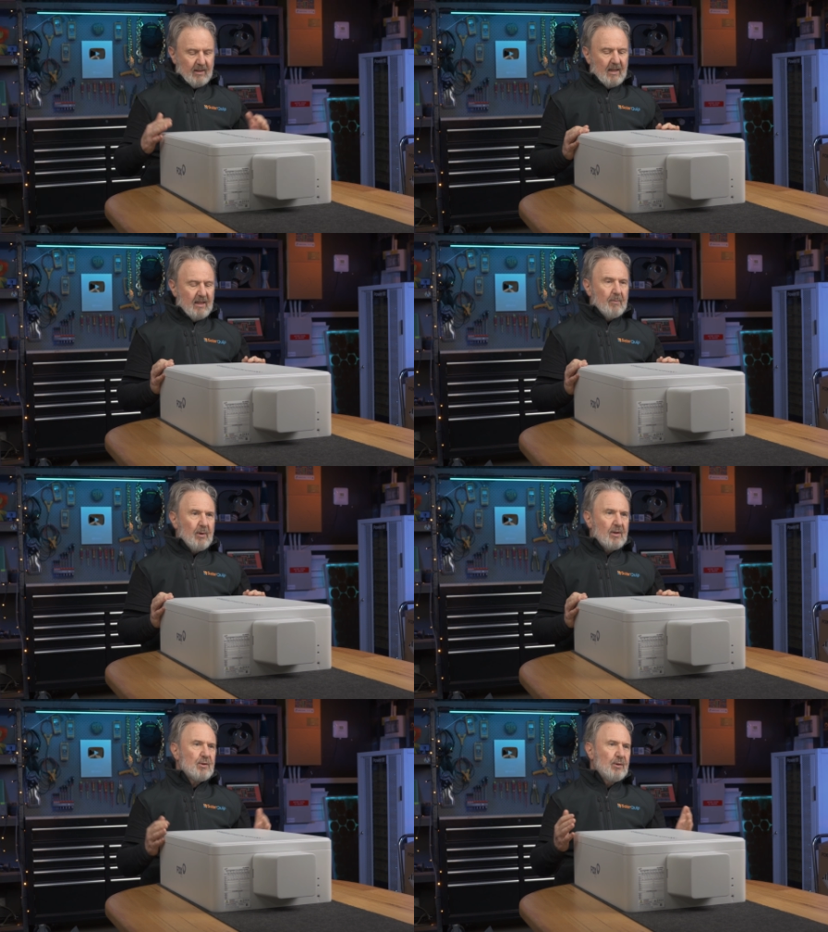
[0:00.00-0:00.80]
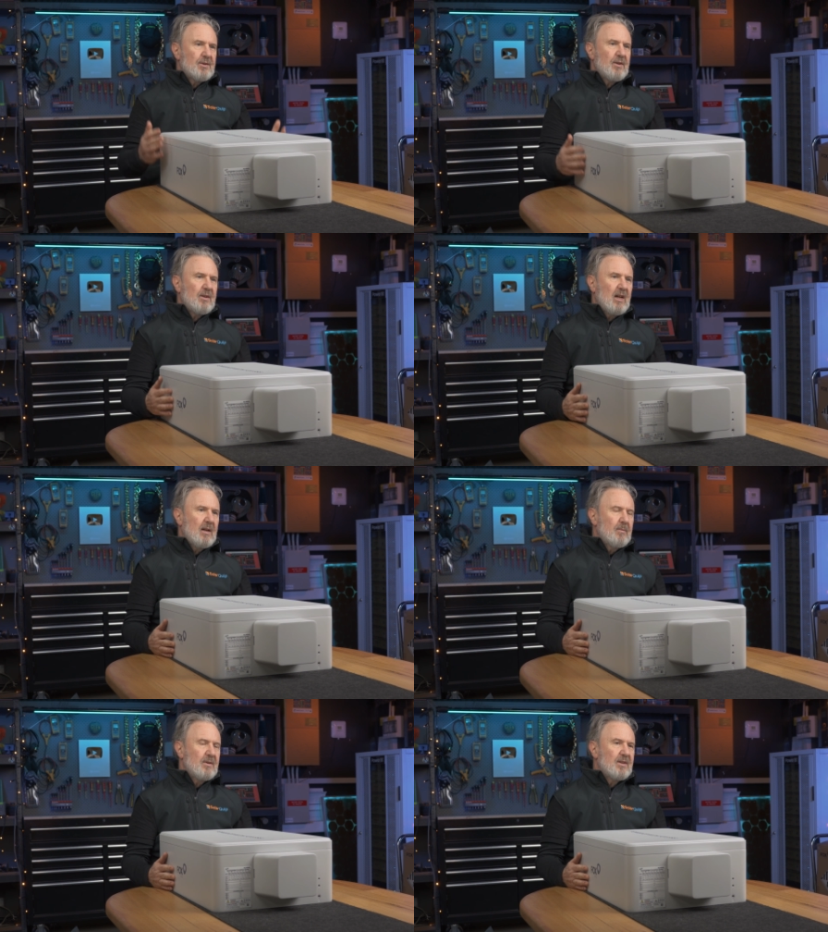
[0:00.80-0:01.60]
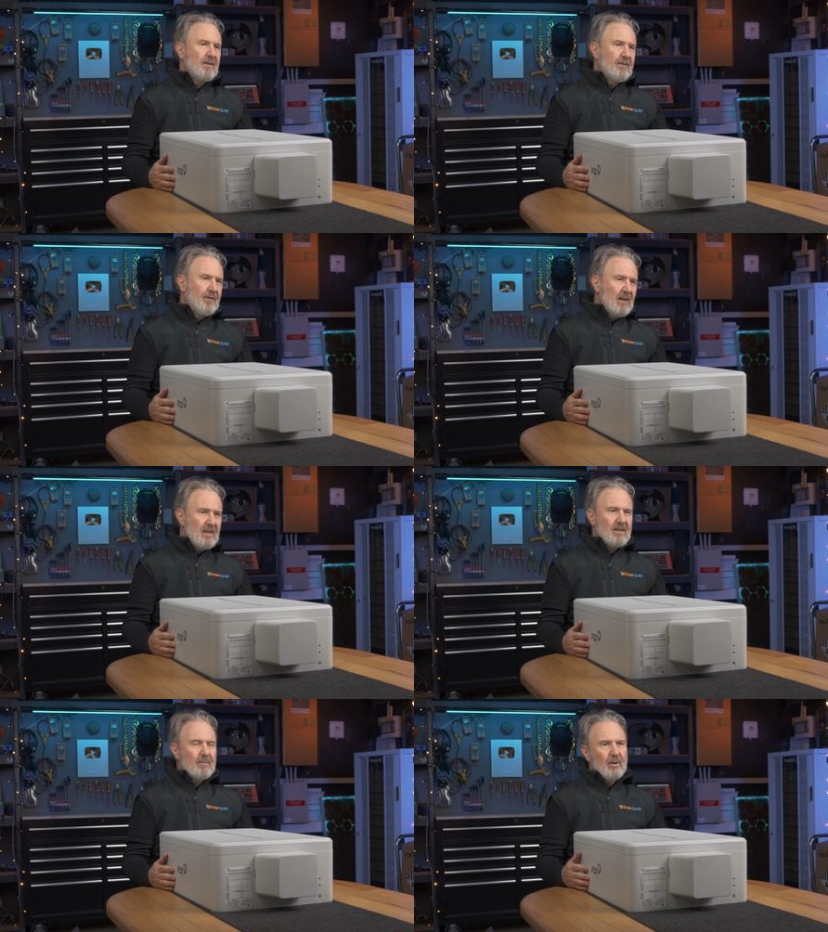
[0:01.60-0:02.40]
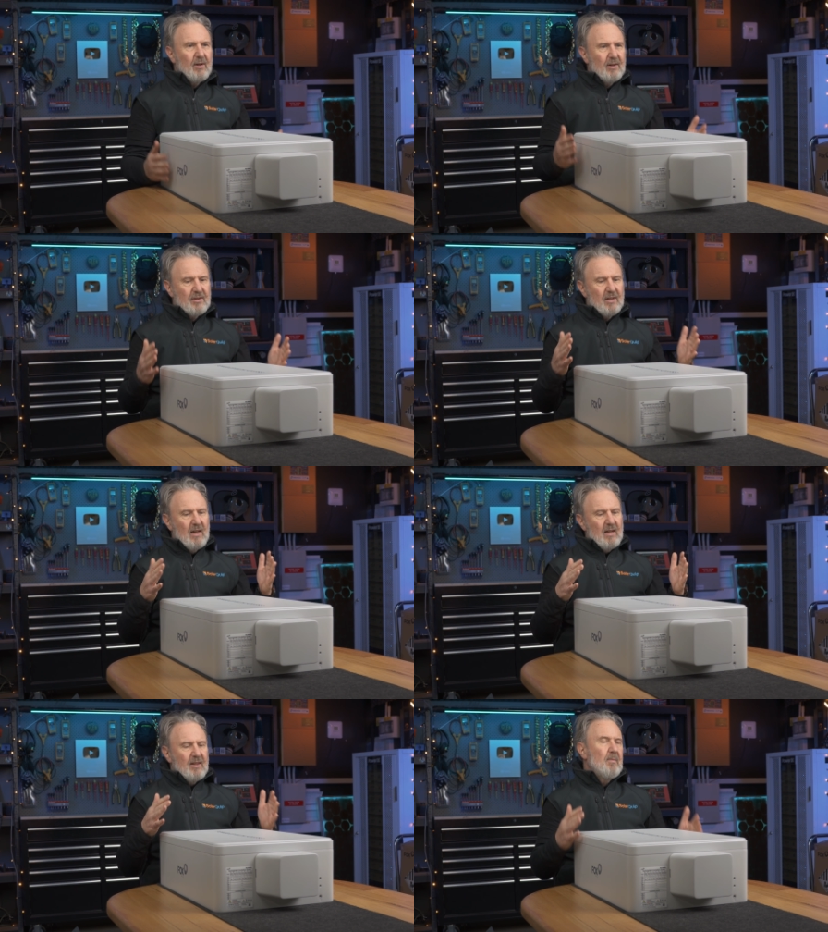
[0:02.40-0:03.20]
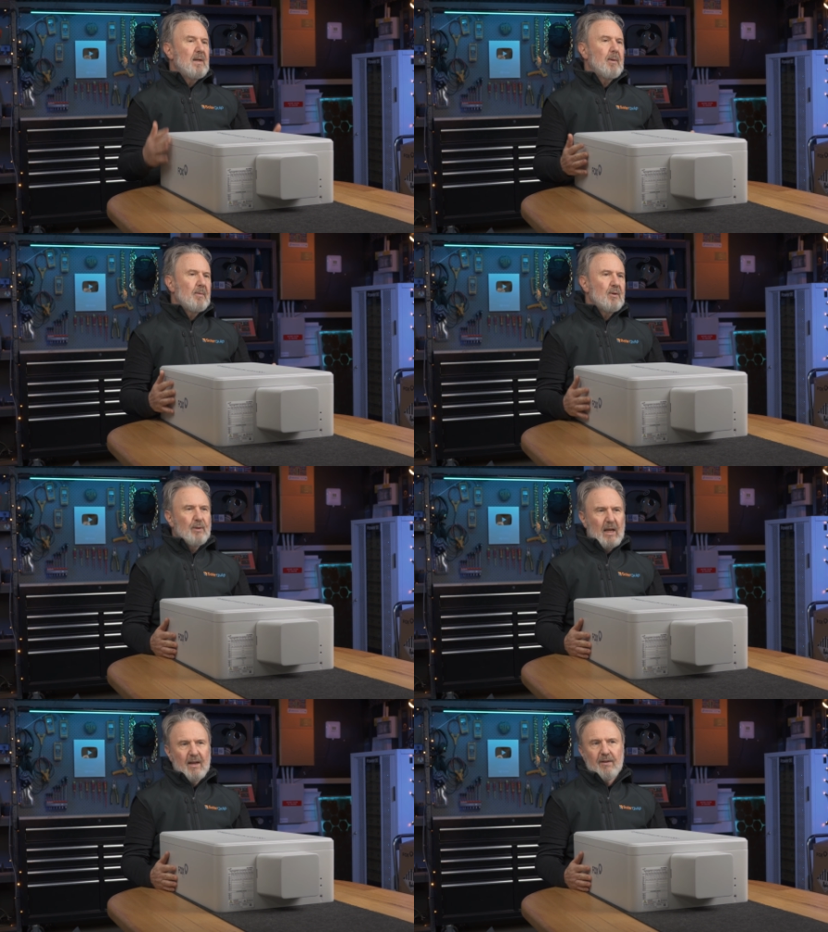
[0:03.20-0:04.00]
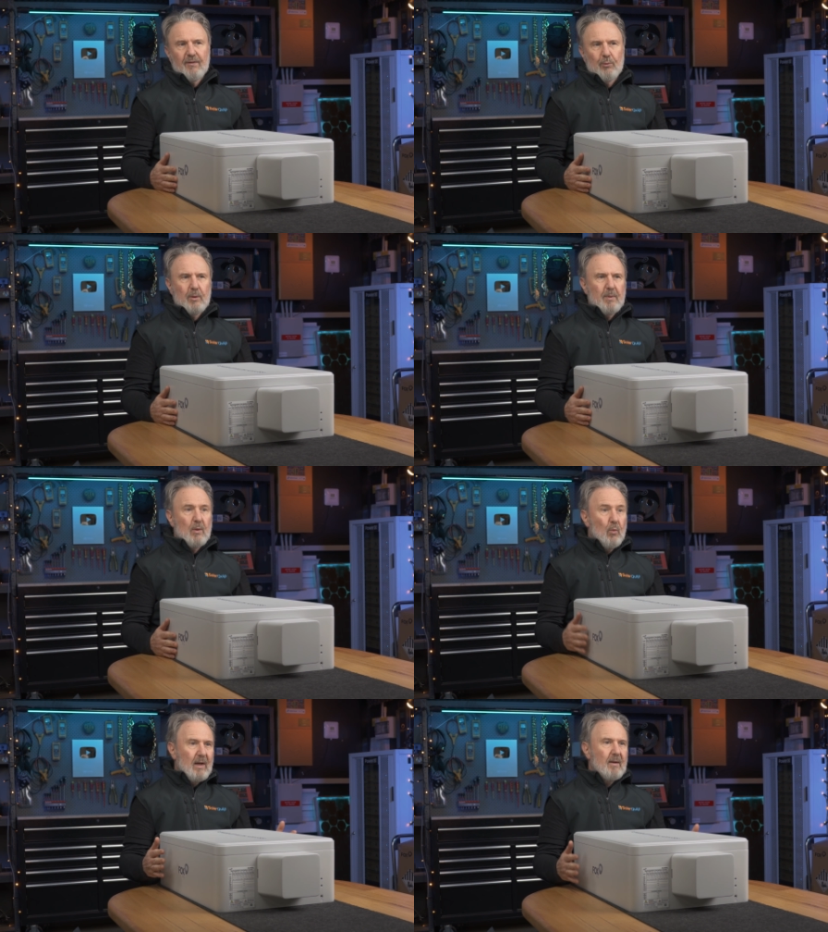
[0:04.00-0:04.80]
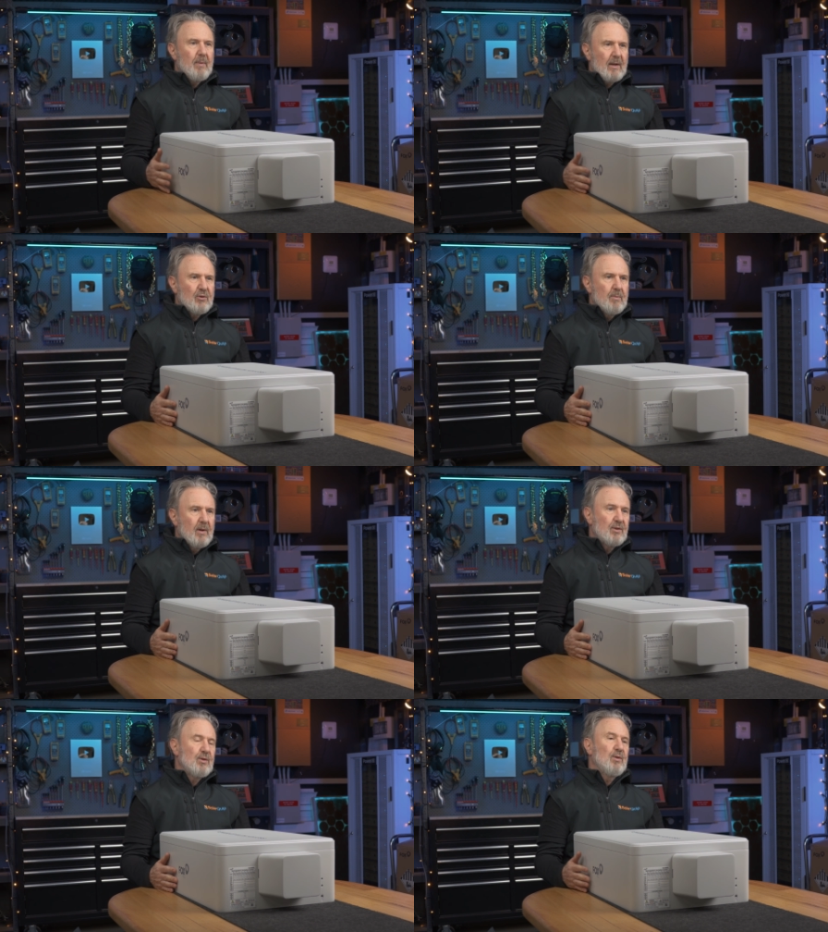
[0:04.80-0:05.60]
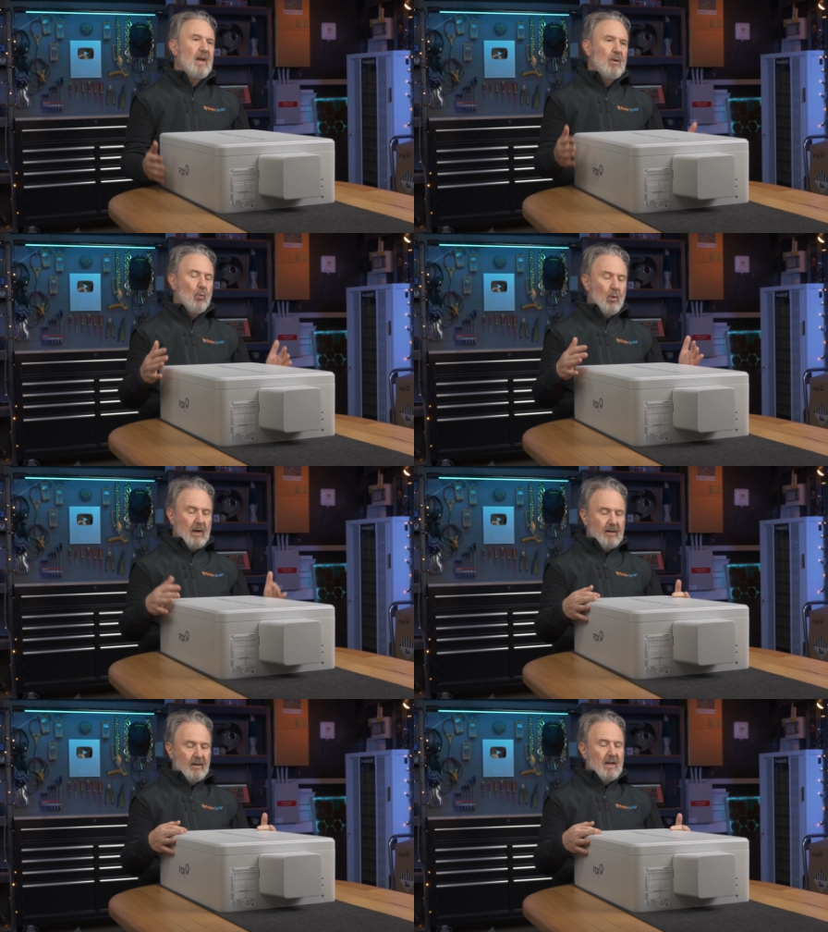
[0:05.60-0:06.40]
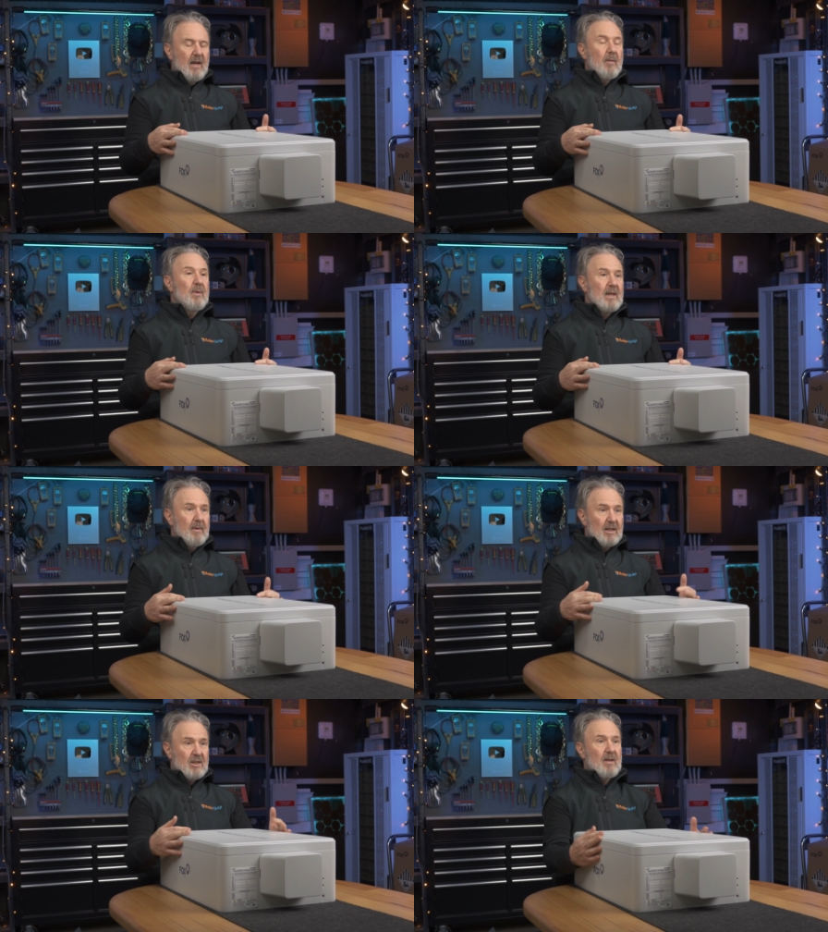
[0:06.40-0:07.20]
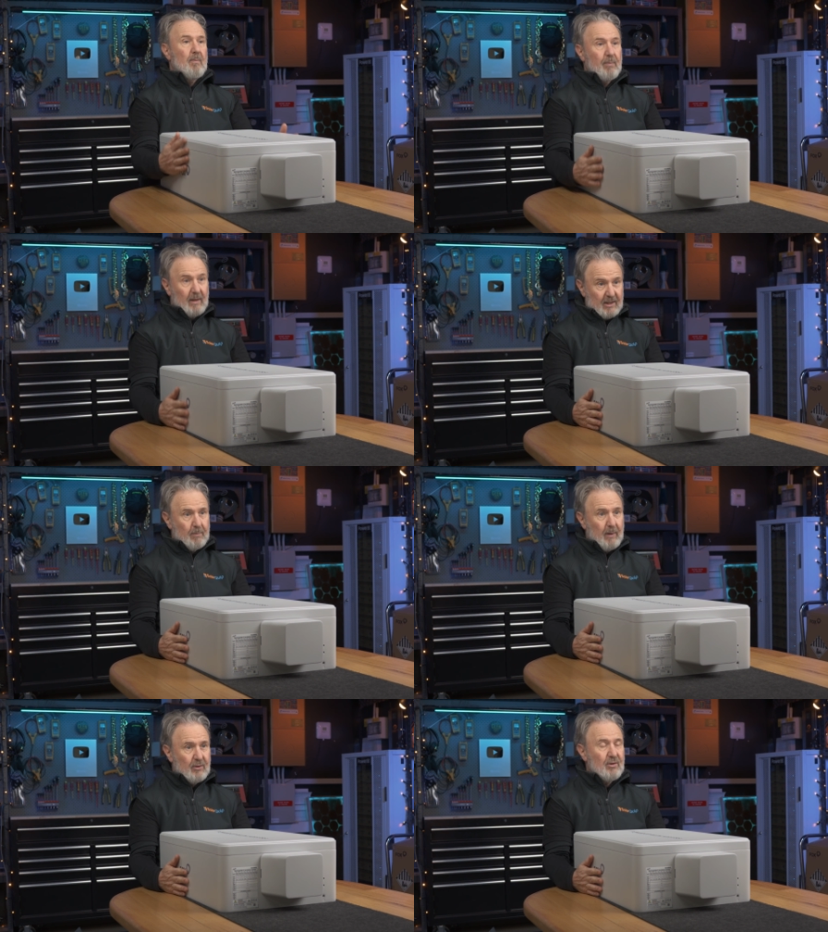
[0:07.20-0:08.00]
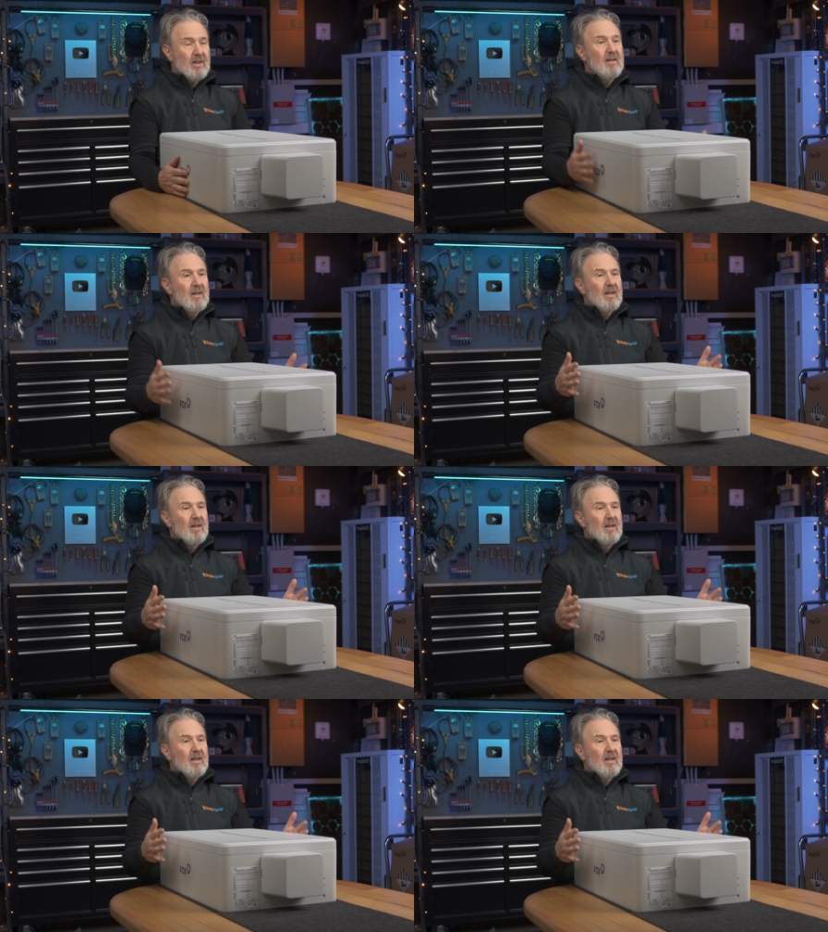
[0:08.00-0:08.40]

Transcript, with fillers: in the box also comes the feet because the minimum you would have would be one battery module and one BMS plus battery.